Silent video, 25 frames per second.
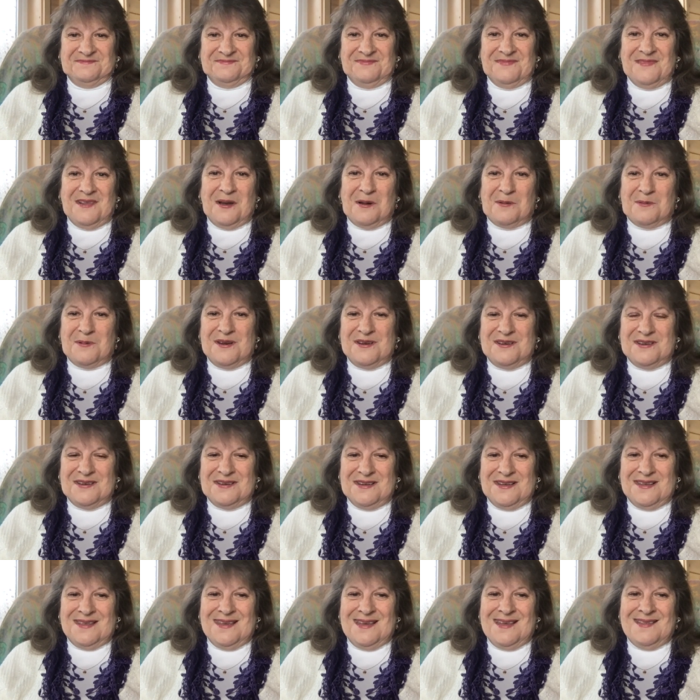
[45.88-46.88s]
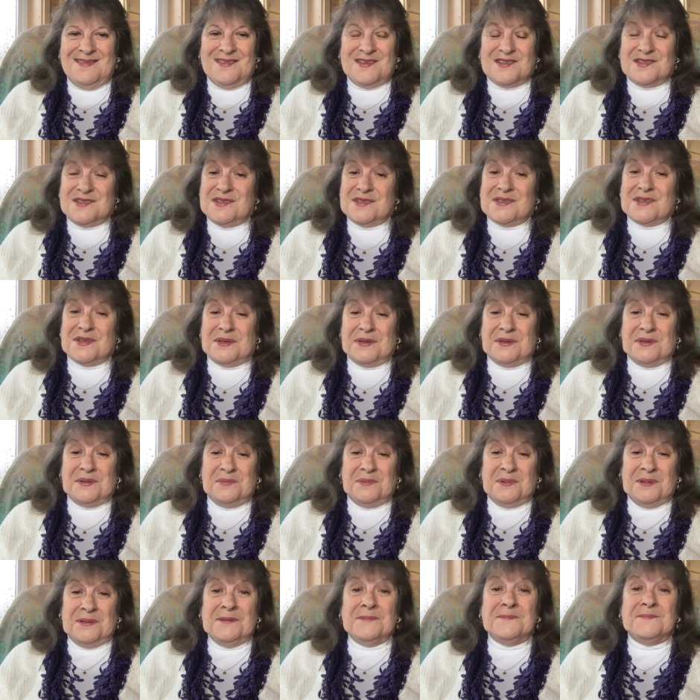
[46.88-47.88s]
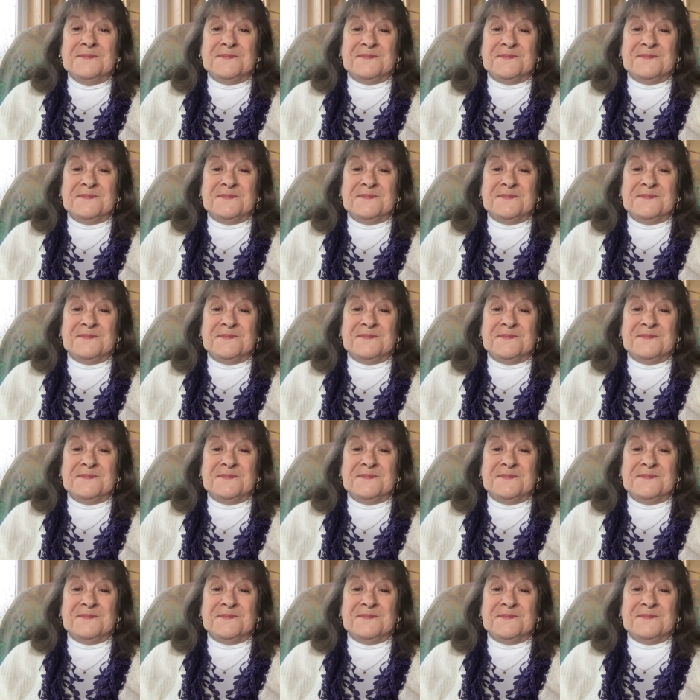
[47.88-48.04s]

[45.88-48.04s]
I'll read it again. This is a good one.